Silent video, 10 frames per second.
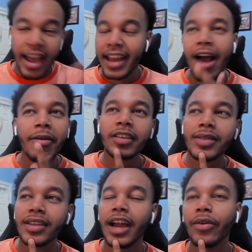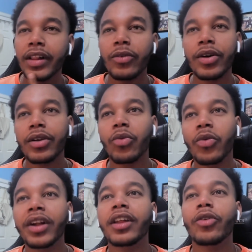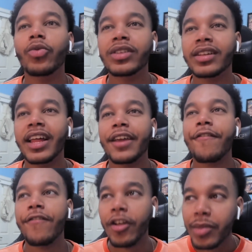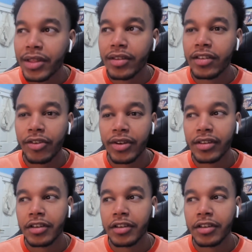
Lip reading: And now it makes me think, I really wonder what it was like filming the series,